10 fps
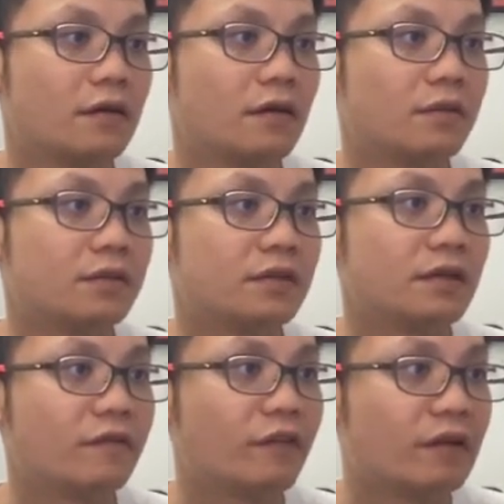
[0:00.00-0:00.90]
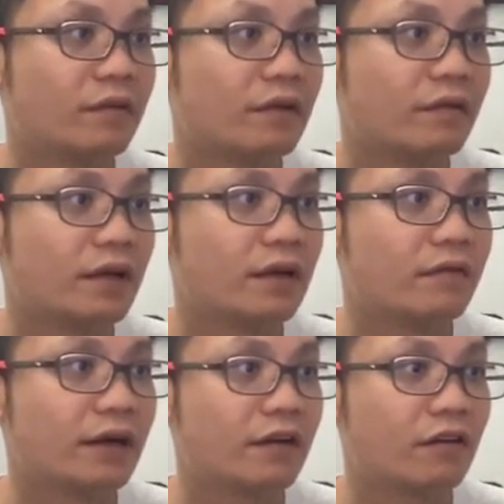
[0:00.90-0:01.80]
Observe the
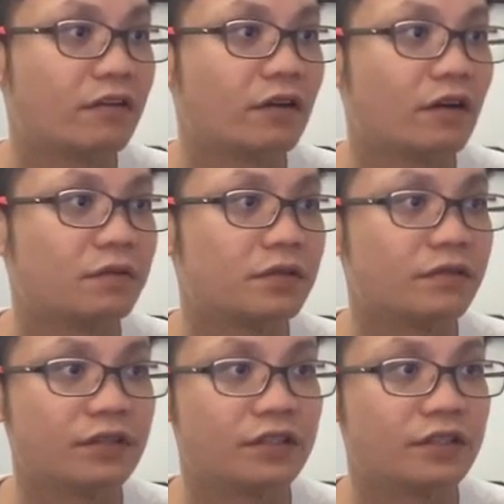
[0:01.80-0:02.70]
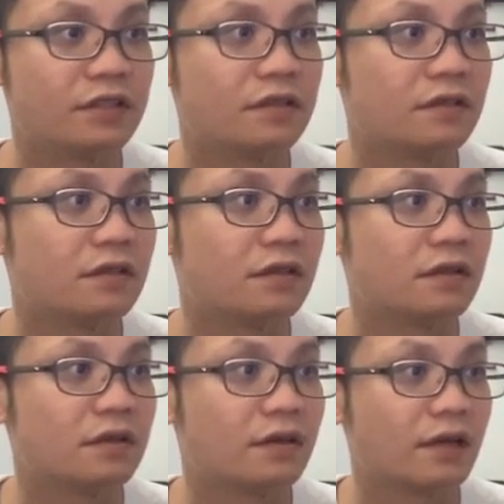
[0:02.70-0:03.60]
record your observation.
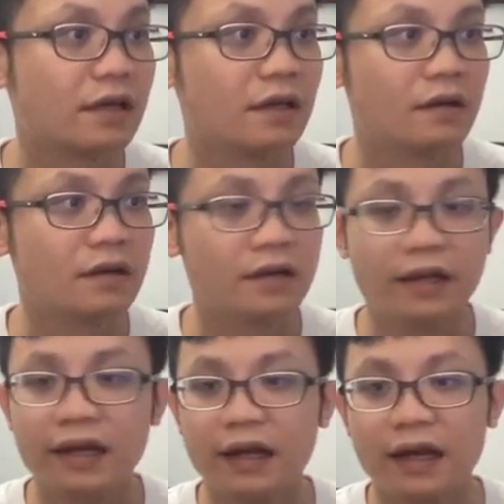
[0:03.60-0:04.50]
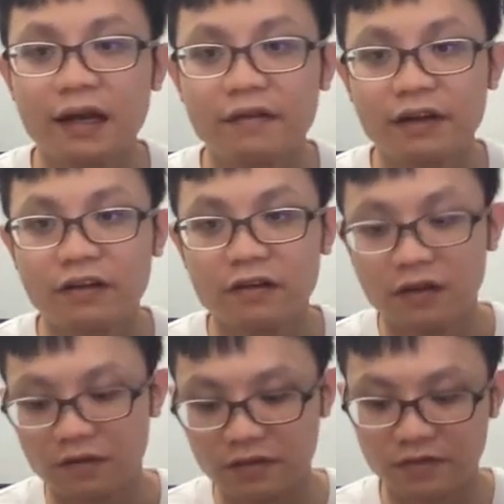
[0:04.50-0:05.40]
Okay, can record
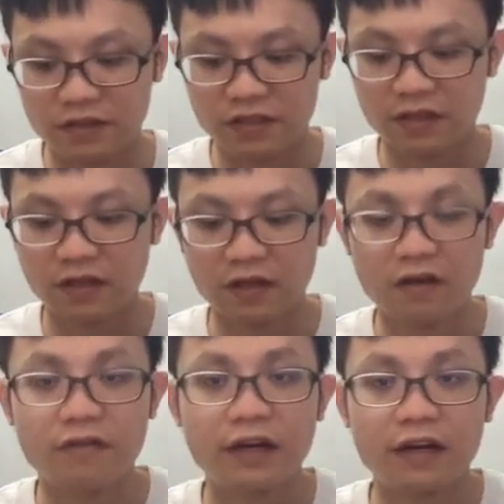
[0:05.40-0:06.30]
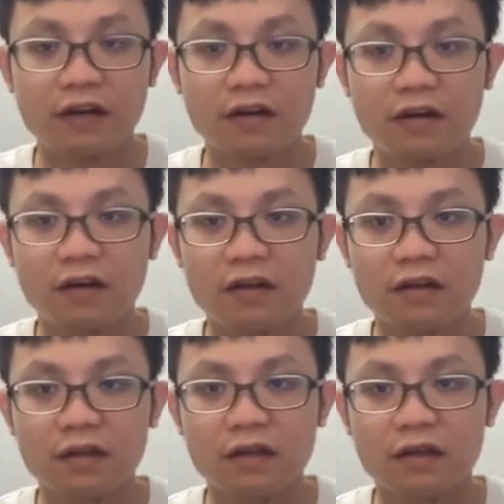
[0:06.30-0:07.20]
the observation. Record
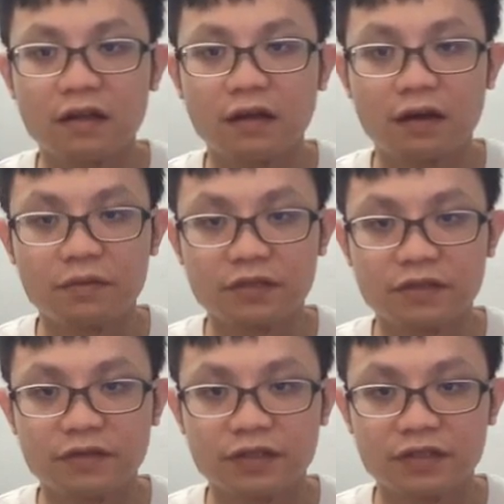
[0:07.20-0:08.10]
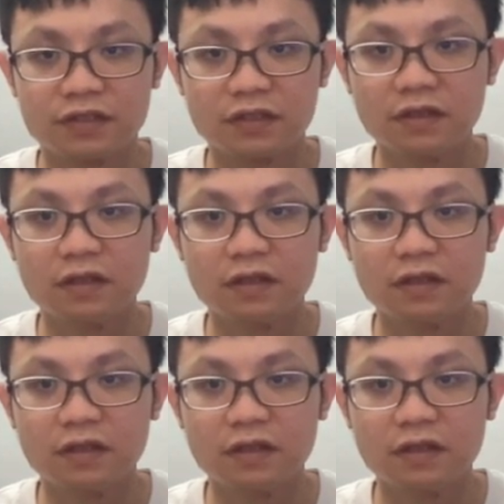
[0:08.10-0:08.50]
the observation.